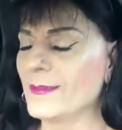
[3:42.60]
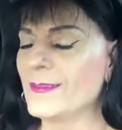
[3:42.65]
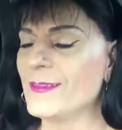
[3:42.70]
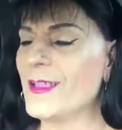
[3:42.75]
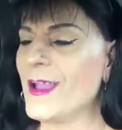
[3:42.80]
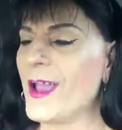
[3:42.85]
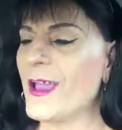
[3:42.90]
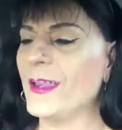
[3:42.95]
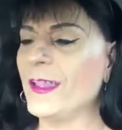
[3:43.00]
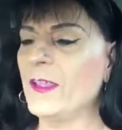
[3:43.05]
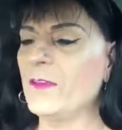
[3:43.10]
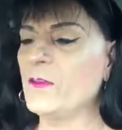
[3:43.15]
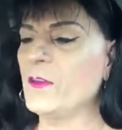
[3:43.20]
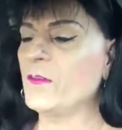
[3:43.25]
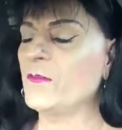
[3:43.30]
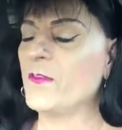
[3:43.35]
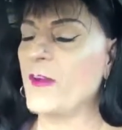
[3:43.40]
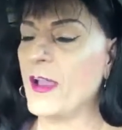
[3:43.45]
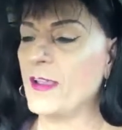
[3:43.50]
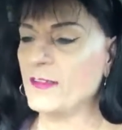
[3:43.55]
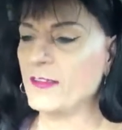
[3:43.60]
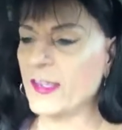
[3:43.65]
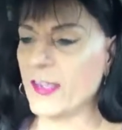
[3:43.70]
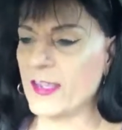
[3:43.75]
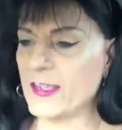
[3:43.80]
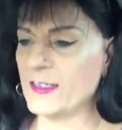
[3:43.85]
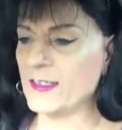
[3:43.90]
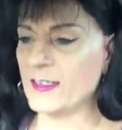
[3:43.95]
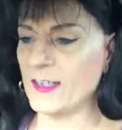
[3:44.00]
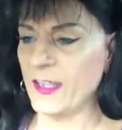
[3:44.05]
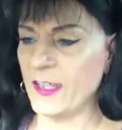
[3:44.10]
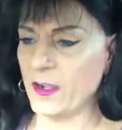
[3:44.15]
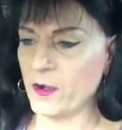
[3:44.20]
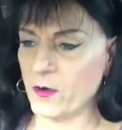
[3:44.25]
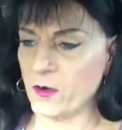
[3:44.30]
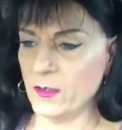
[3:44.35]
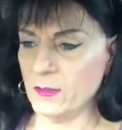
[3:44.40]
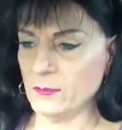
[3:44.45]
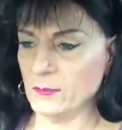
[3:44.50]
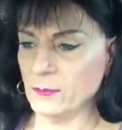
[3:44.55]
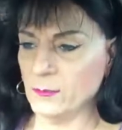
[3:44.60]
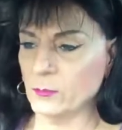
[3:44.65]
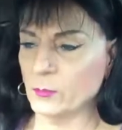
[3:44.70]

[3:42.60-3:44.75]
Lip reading: Not even 5 seconds later,